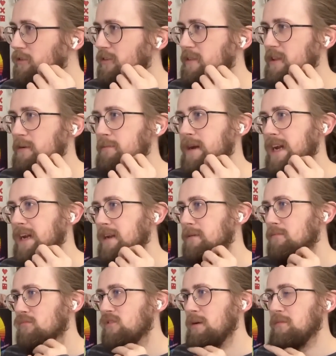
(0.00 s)
was the main
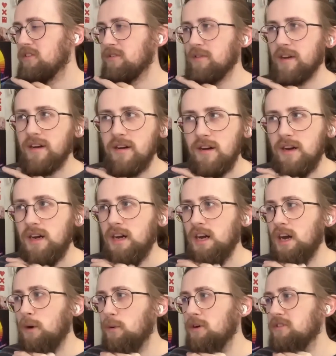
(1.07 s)
premise of it,
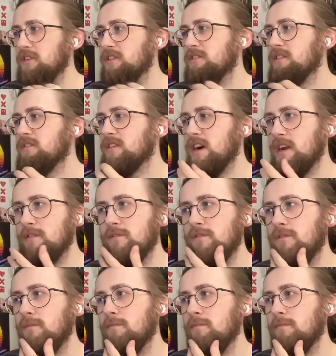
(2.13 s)
whereas this is kind of